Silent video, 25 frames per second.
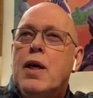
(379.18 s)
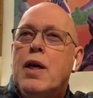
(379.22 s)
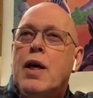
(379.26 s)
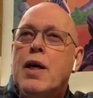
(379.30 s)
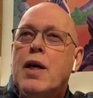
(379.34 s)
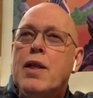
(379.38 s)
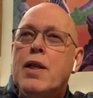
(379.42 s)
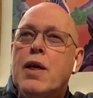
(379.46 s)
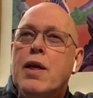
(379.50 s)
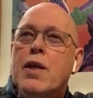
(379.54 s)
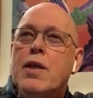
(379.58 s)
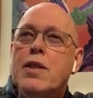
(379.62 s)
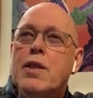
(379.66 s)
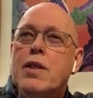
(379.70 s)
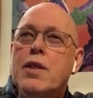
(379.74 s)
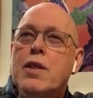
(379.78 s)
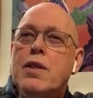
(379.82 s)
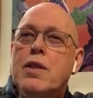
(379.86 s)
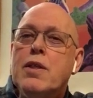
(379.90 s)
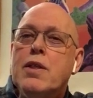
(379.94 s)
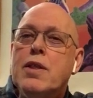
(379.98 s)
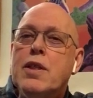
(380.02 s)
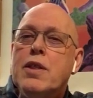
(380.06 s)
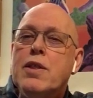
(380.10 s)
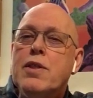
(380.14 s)
And I
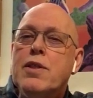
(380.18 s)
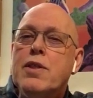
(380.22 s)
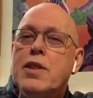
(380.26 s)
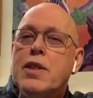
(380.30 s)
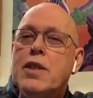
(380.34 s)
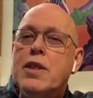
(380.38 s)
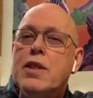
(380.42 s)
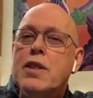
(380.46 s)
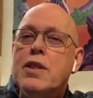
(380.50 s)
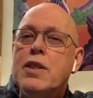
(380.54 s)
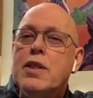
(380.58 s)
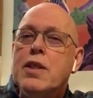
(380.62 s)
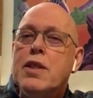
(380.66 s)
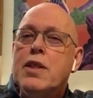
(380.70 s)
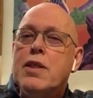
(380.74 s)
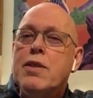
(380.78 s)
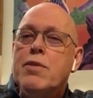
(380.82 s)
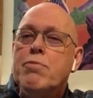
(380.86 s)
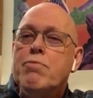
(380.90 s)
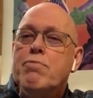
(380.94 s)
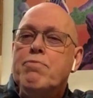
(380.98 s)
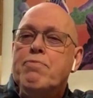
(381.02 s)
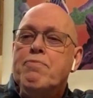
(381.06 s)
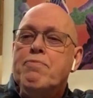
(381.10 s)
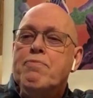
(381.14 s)
did read
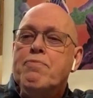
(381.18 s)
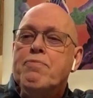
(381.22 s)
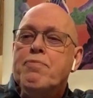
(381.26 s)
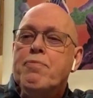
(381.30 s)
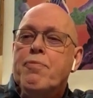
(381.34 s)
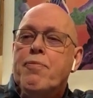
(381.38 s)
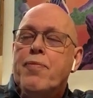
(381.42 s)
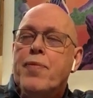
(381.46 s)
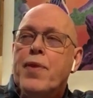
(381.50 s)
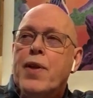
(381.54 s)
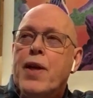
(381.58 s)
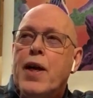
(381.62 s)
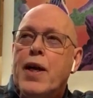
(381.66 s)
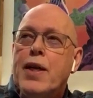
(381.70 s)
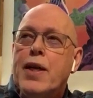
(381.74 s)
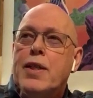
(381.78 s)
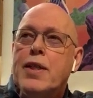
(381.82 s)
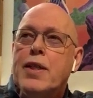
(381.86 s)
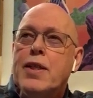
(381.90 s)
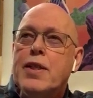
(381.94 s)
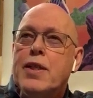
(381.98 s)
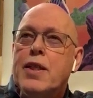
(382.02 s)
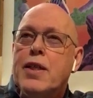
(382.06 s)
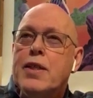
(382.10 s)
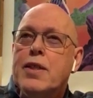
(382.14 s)
um,
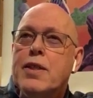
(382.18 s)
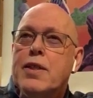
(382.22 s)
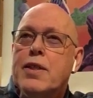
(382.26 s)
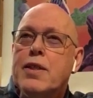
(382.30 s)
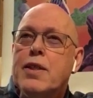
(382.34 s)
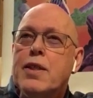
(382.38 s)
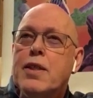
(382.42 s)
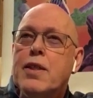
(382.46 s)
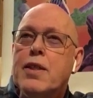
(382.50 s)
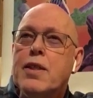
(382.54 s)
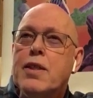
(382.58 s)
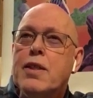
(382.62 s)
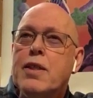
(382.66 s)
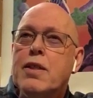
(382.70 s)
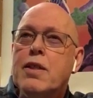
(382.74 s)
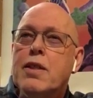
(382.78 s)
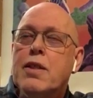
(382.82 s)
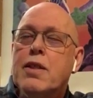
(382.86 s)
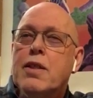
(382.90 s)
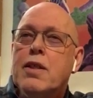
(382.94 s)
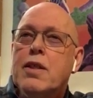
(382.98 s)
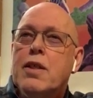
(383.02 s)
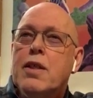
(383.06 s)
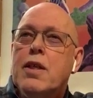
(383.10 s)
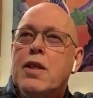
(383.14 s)
edited uh,
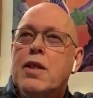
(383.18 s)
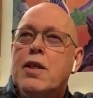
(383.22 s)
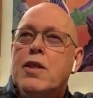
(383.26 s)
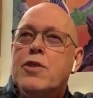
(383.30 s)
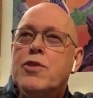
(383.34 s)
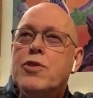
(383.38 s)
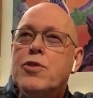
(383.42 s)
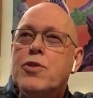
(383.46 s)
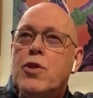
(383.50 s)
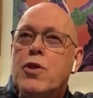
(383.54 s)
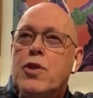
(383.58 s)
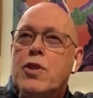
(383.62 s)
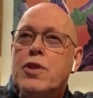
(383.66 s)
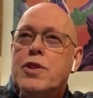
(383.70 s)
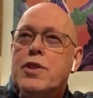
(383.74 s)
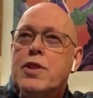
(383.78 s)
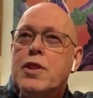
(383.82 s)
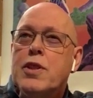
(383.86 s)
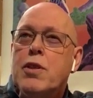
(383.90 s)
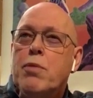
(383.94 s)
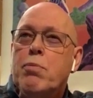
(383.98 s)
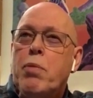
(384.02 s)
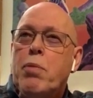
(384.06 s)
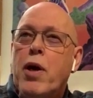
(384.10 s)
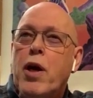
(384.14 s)
stories
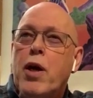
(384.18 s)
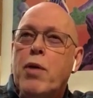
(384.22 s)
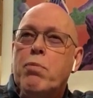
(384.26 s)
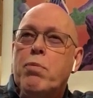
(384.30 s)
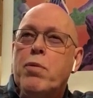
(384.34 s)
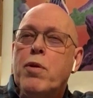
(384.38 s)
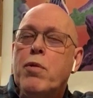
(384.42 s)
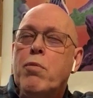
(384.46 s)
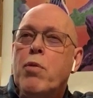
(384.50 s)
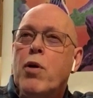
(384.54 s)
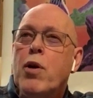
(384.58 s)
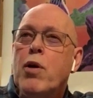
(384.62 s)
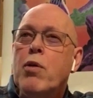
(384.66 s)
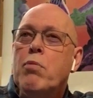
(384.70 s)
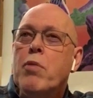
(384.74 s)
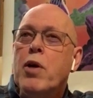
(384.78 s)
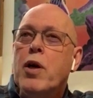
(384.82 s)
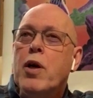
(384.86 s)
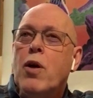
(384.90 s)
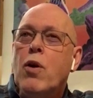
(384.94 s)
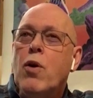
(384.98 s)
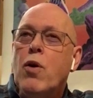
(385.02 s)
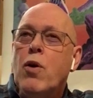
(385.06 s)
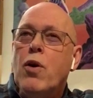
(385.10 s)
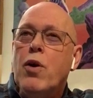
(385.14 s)
in the paper by
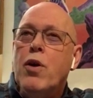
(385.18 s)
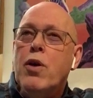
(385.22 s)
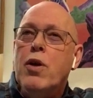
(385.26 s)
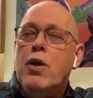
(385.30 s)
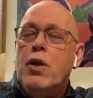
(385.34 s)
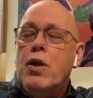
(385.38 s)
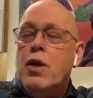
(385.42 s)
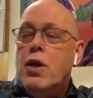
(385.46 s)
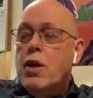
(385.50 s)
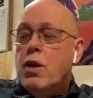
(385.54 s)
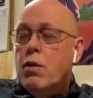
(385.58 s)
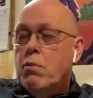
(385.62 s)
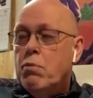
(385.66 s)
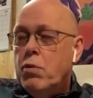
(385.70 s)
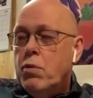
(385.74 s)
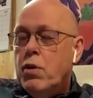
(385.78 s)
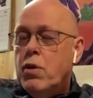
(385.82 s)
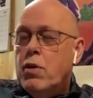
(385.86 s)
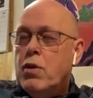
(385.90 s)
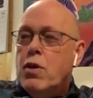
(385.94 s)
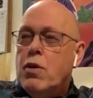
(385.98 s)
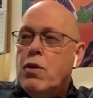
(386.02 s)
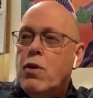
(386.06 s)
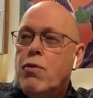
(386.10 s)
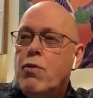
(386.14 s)
McCoy.
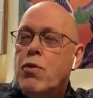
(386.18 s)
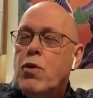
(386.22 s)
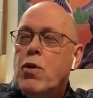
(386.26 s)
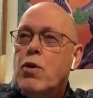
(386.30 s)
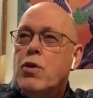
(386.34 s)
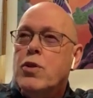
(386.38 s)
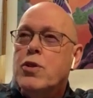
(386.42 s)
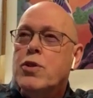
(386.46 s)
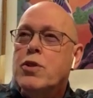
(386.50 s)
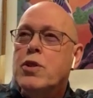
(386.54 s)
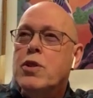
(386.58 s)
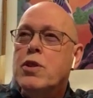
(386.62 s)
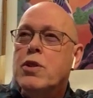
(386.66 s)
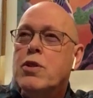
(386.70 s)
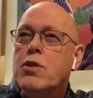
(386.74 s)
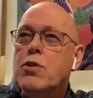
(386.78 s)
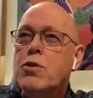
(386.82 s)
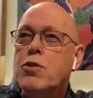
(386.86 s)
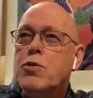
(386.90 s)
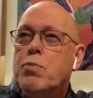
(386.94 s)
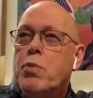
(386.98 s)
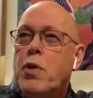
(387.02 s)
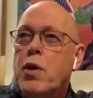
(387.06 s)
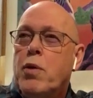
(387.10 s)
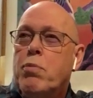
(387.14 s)
Of course, the
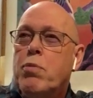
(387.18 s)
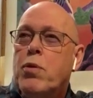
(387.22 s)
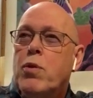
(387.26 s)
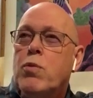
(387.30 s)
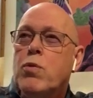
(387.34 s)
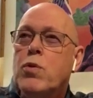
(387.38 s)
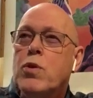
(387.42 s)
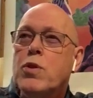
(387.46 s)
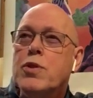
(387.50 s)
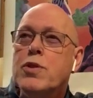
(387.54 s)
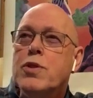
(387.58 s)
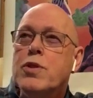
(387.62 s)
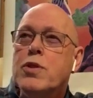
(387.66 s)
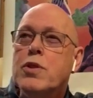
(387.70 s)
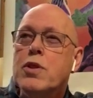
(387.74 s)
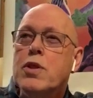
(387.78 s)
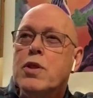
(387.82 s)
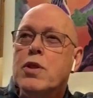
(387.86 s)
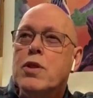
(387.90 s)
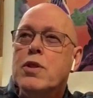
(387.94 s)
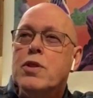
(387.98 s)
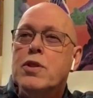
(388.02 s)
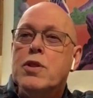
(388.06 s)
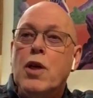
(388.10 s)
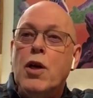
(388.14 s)
newspaper was
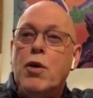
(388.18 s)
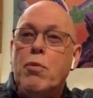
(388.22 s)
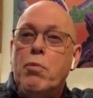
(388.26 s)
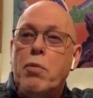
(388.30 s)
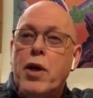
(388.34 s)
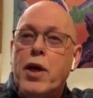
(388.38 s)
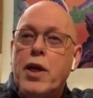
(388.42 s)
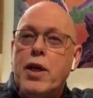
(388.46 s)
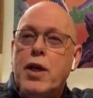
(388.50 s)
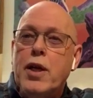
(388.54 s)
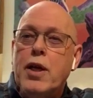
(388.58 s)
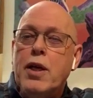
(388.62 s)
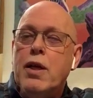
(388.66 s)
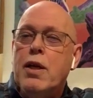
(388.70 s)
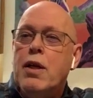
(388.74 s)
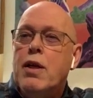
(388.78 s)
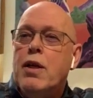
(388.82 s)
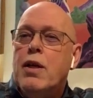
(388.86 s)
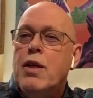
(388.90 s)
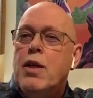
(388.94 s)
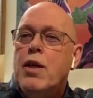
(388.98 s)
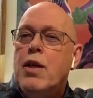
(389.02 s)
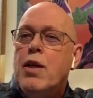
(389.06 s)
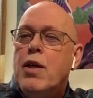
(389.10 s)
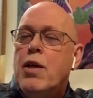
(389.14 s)
uh, Sy Barry,
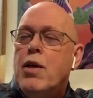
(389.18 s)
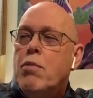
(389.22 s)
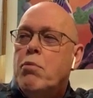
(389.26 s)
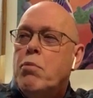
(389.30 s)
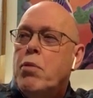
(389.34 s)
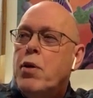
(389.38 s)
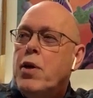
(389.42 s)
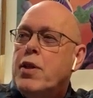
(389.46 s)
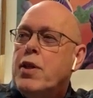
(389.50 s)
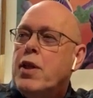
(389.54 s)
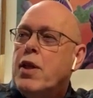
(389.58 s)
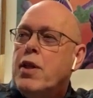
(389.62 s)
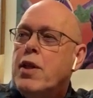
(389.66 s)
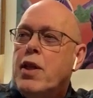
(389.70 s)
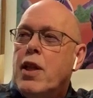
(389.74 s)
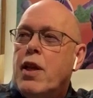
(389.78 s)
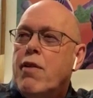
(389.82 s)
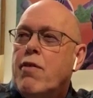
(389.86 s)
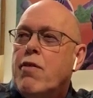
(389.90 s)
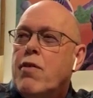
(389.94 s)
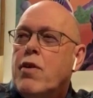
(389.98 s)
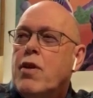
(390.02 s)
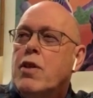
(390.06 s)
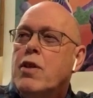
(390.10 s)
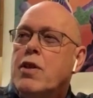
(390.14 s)
but I
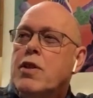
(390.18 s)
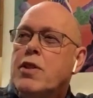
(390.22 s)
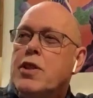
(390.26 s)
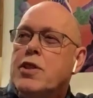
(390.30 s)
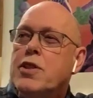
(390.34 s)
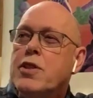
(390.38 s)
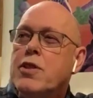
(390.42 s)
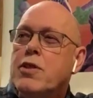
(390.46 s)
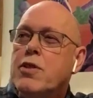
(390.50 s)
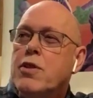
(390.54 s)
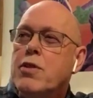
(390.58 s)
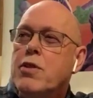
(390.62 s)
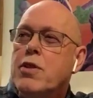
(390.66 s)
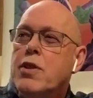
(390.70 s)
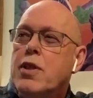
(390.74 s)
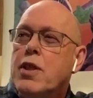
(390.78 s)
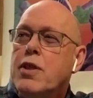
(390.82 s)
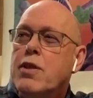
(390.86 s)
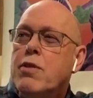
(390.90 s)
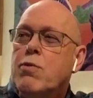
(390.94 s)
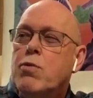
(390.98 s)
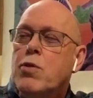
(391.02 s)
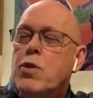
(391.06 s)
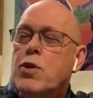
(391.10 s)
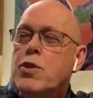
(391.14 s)
never understood
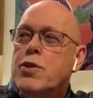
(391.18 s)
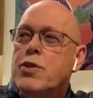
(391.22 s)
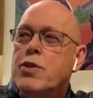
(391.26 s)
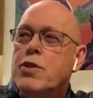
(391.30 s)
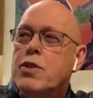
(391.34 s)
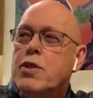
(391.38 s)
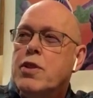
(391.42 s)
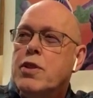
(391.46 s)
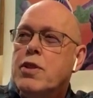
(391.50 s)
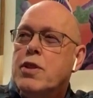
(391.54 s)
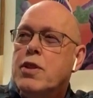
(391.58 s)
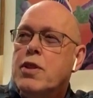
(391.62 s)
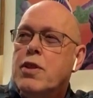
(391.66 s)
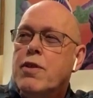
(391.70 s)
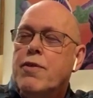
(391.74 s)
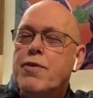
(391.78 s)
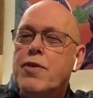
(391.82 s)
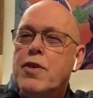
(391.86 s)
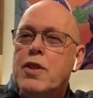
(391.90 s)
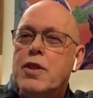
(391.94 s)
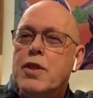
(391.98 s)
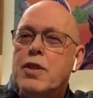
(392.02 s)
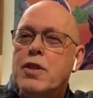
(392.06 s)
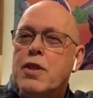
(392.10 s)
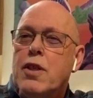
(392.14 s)
that was uh,
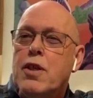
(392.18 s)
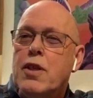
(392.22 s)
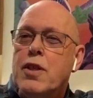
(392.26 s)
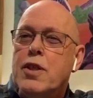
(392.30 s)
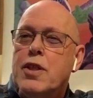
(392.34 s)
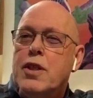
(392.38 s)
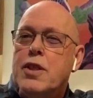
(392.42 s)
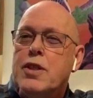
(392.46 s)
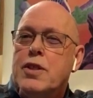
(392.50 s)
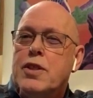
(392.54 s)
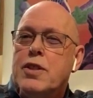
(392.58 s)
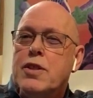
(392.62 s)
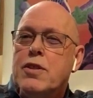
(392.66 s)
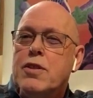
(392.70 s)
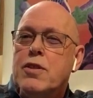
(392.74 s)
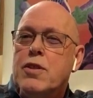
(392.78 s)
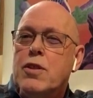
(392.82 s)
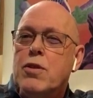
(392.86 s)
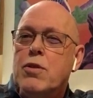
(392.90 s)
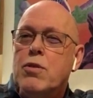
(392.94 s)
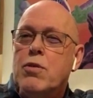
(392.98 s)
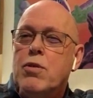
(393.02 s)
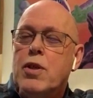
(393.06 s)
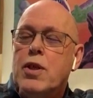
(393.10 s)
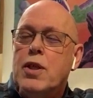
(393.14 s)
different artists.
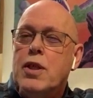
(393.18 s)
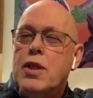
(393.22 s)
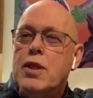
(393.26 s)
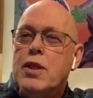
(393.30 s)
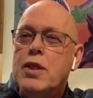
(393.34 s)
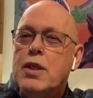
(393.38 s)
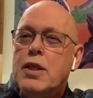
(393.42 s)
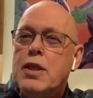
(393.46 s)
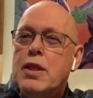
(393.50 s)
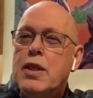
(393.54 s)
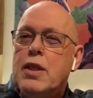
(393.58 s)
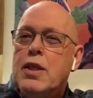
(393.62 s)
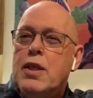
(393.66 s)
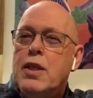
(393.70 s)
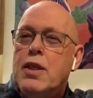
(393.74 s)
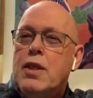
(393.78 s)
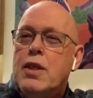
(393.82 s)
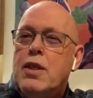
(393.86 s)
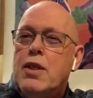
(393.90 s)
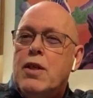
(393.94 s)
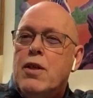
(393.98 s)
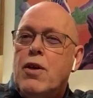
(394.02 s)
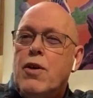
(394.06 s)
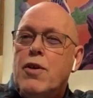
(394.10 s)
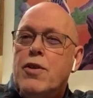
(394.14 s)
So uh,
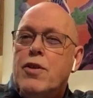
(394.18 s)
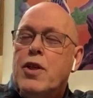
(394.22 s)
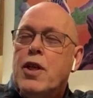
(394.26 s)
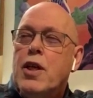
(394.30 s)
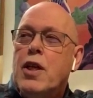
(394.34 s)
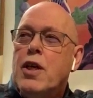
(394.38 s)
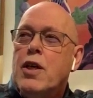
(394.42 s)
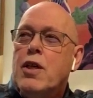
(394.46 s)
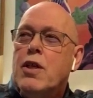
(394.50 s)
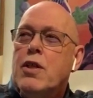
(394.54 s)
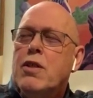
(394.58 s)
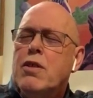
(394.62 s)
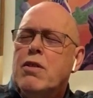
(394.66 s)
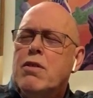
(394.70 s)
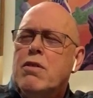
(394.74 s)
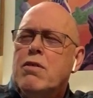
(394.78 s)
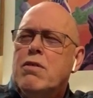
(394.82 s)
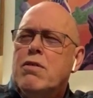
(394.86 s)
until I,